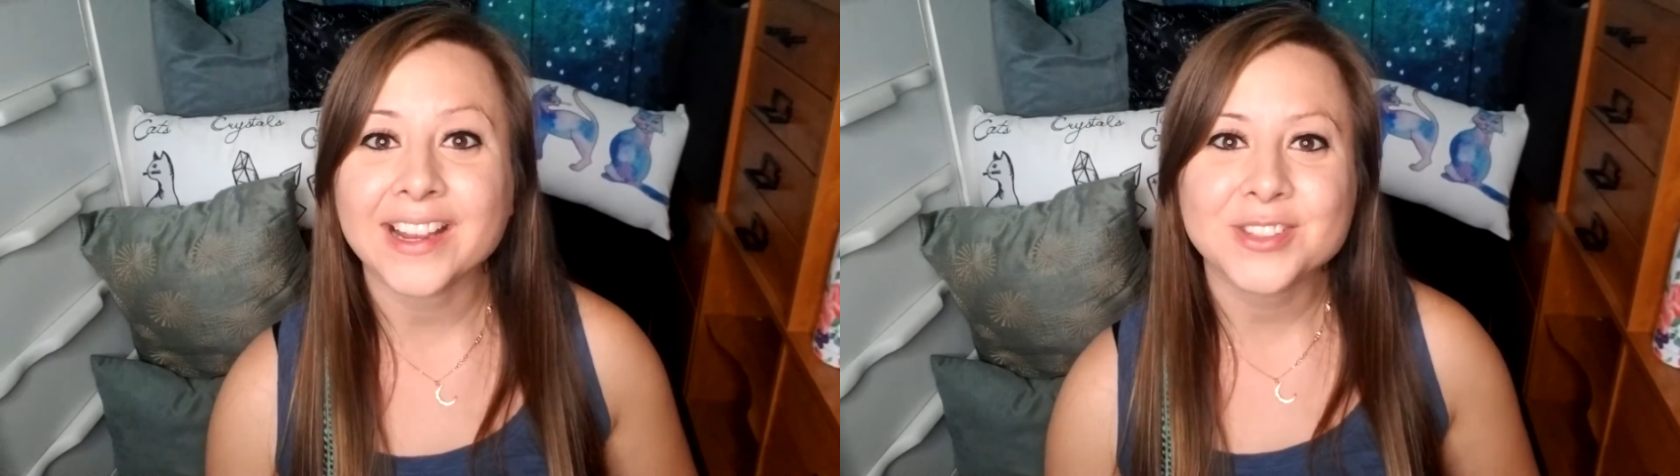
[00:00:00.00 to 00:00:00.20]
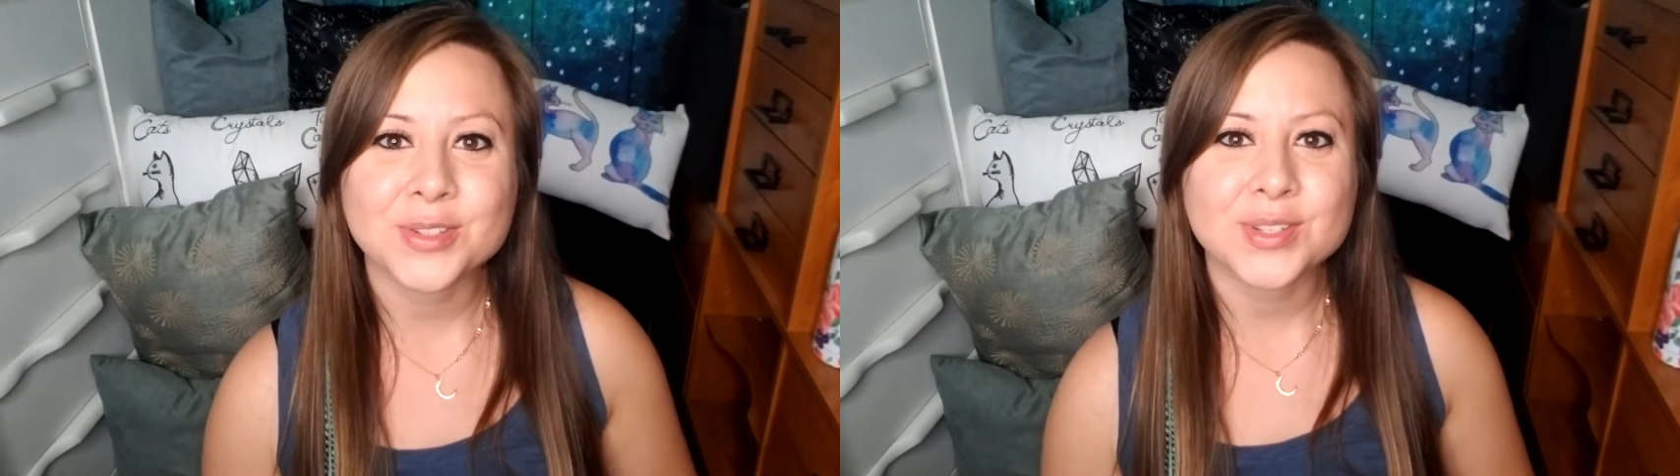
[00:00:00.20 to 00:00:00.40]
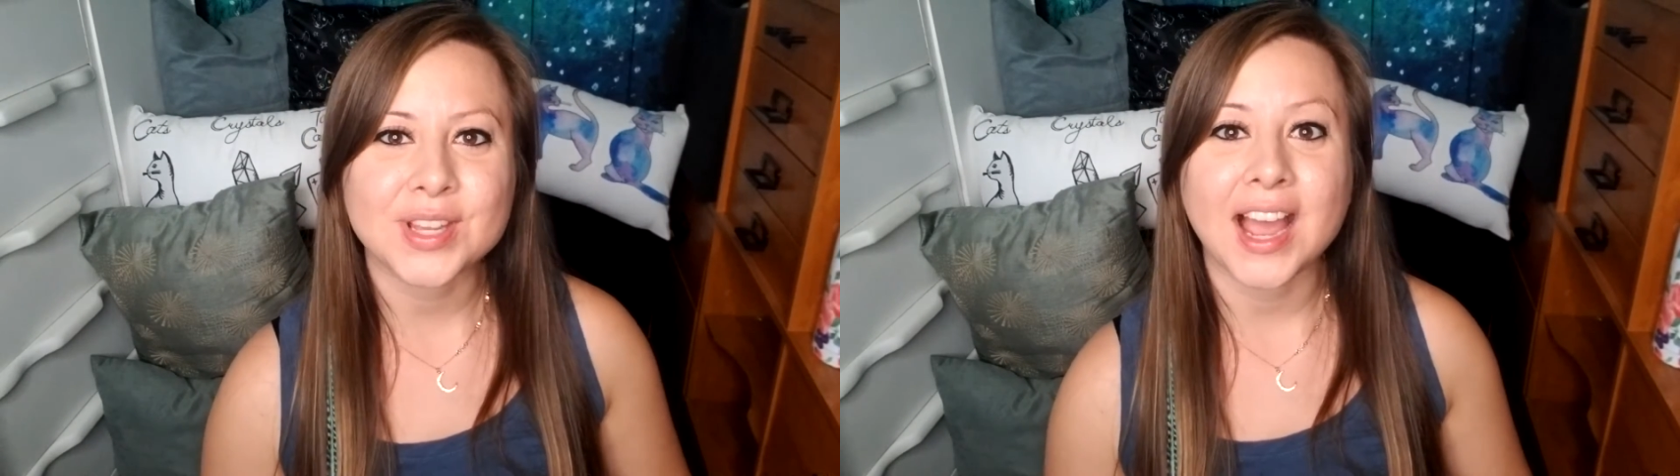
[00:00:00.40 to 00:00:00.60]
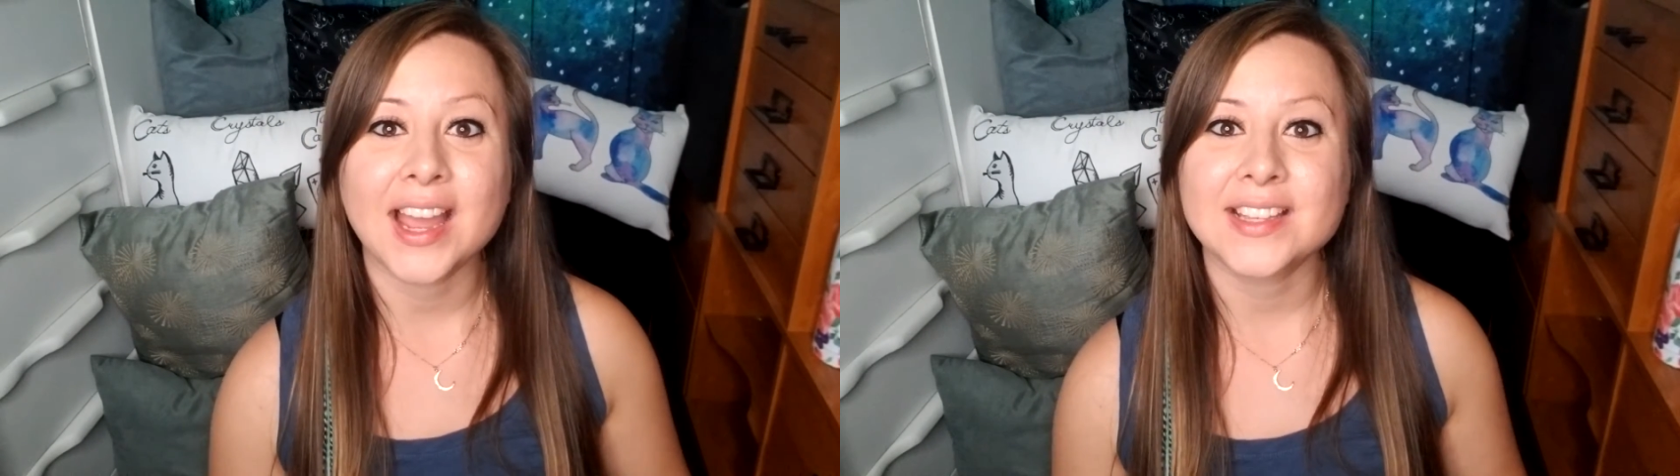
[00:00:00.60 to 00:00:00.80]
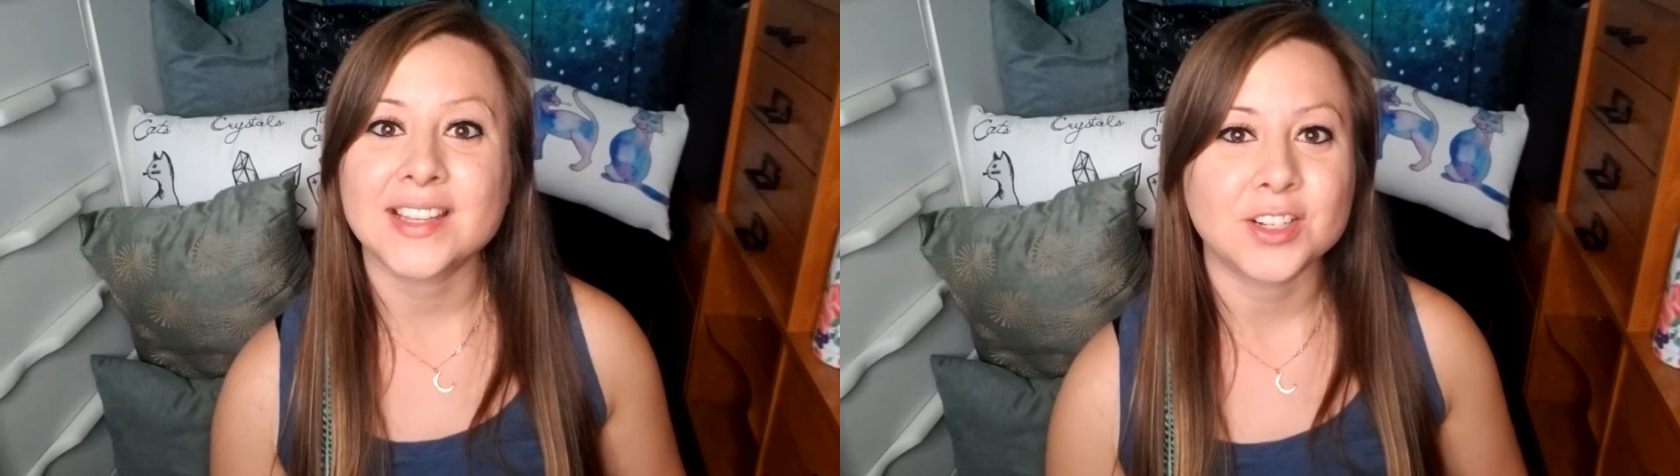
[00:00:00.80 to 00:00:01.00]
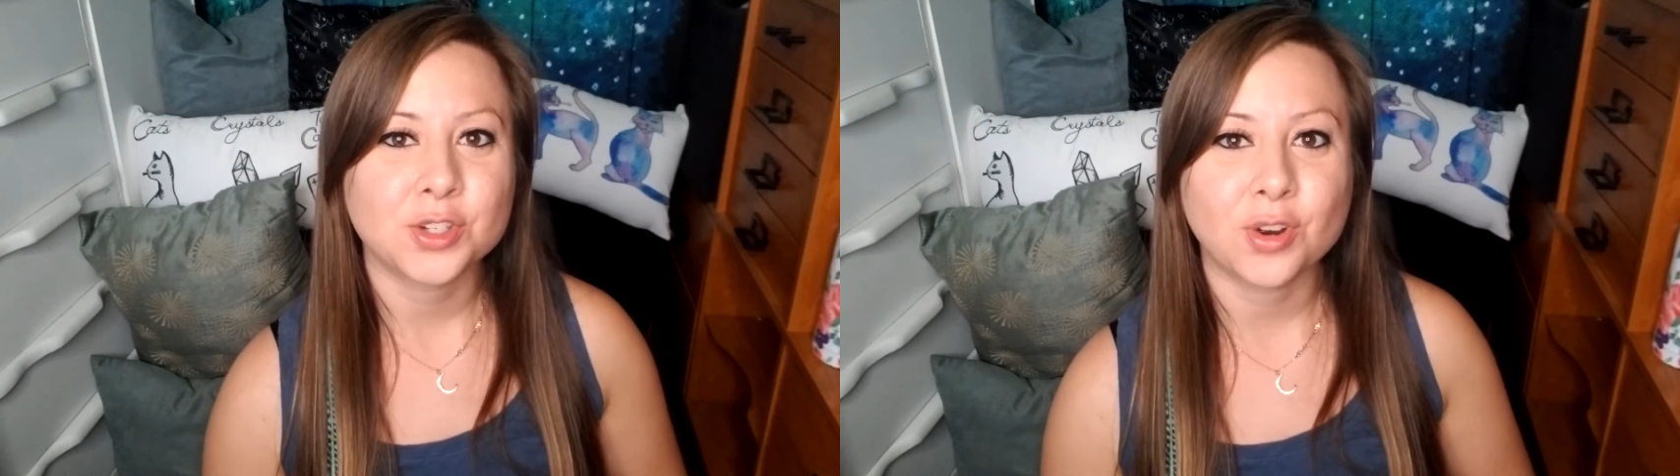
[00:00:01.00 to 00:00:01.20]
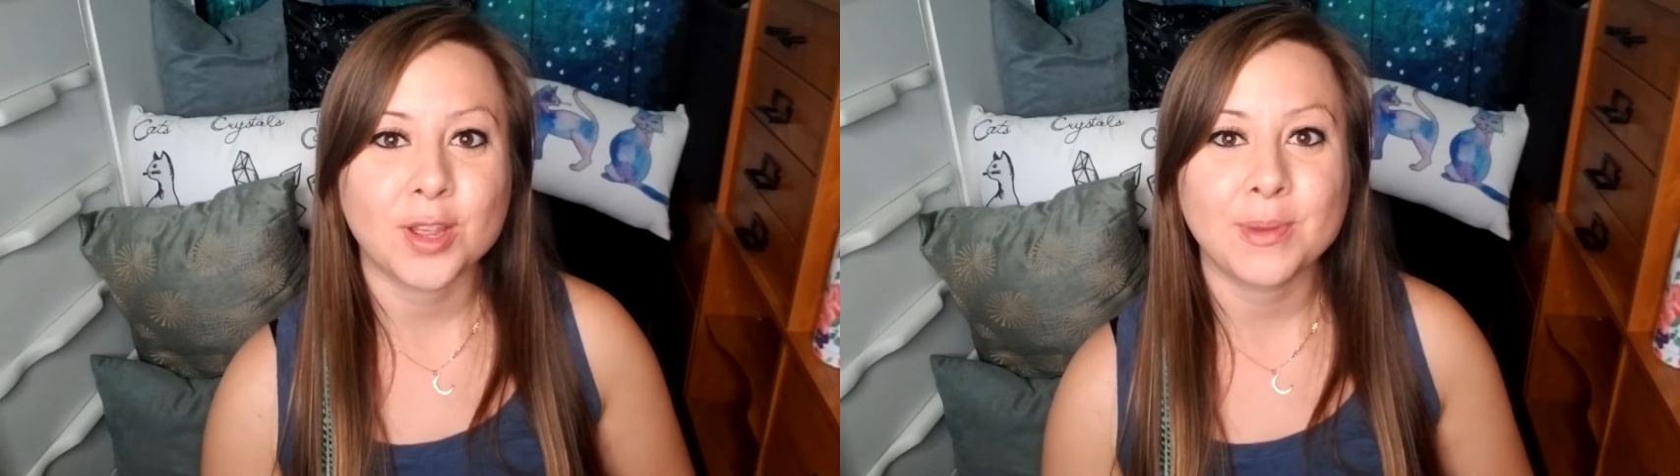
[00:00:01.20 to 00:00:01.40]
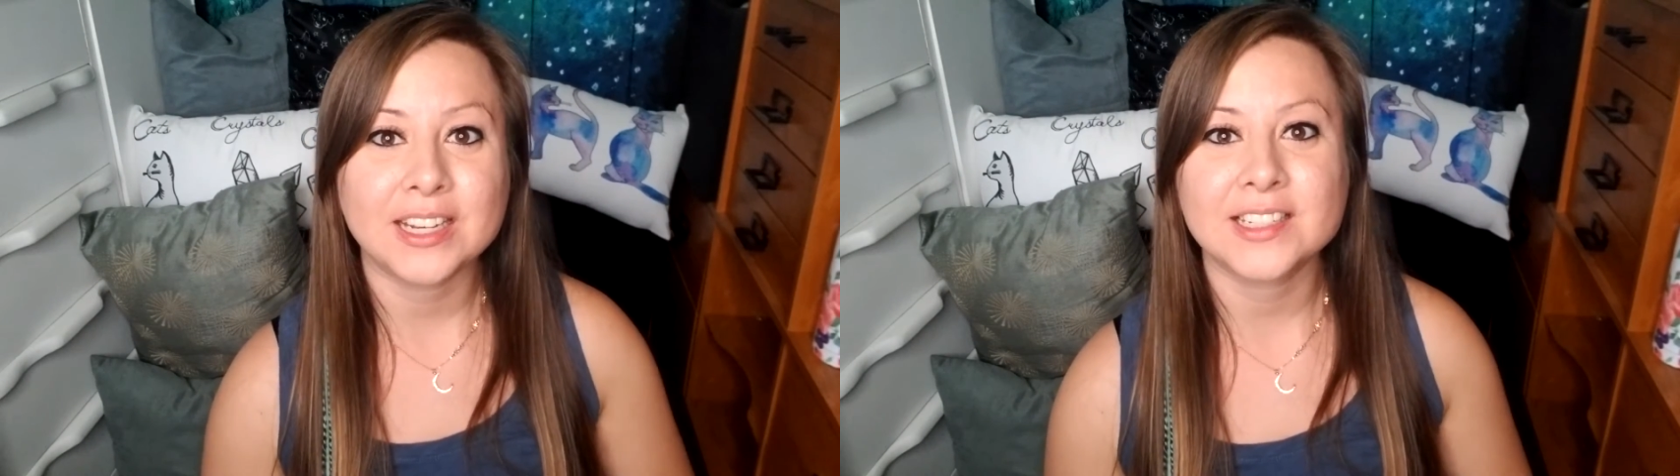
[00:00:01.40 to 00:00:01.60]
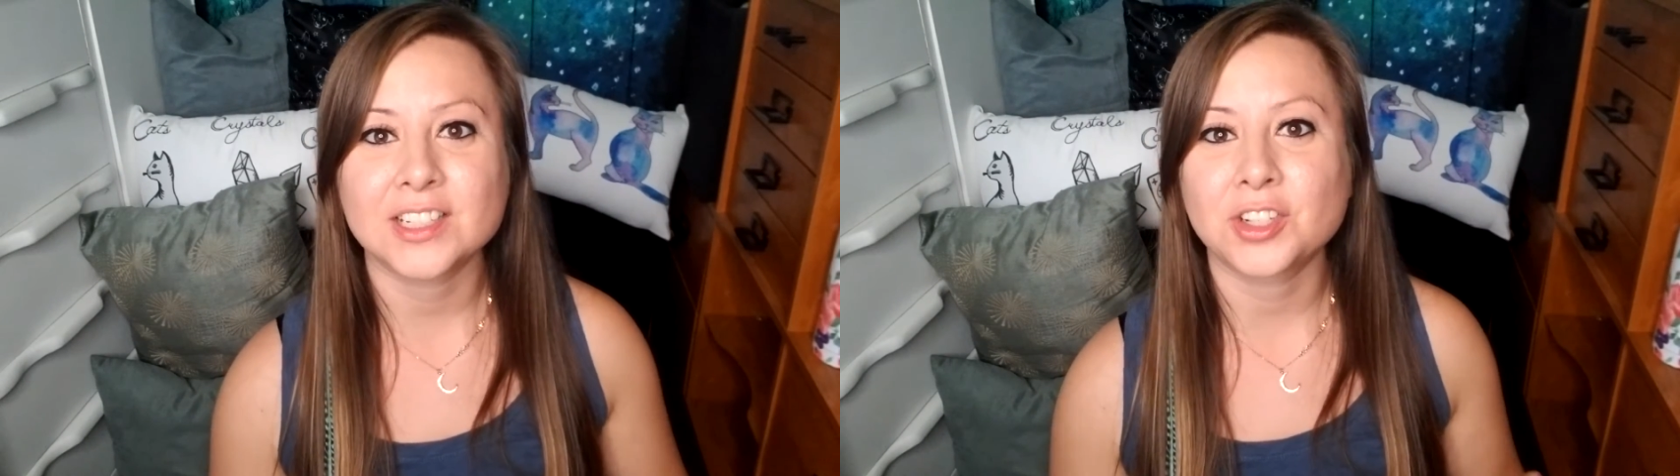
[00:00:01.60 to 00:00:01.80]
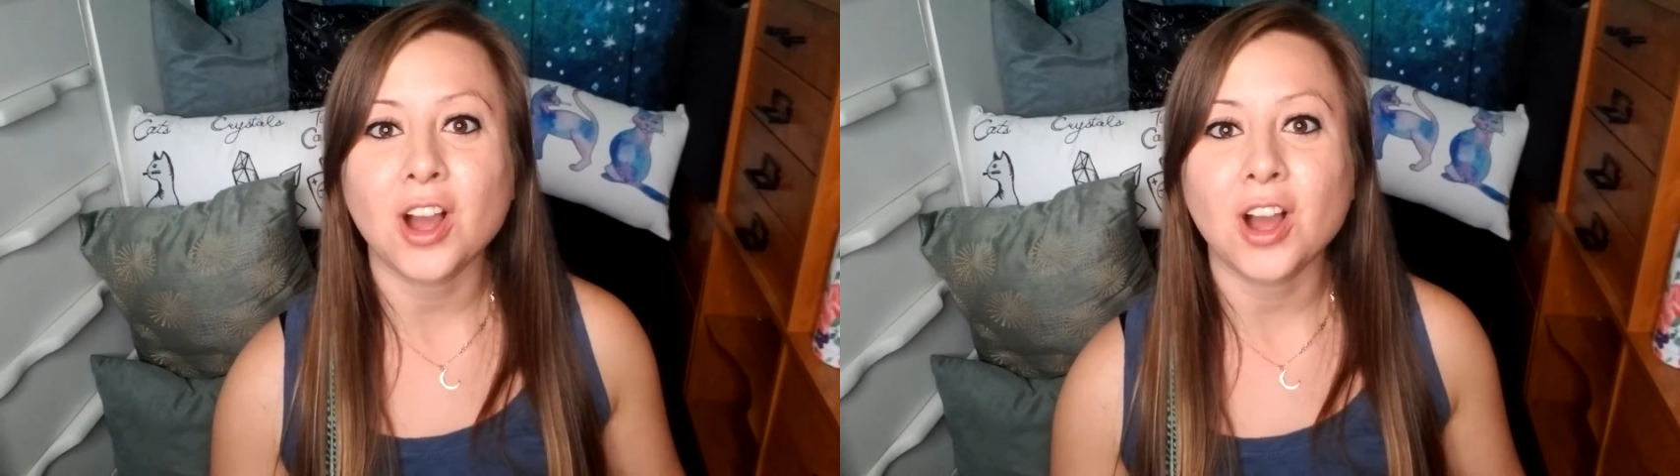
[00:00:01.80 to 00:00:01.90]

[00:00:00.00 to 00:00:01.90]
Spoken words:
exercise, enjoyment.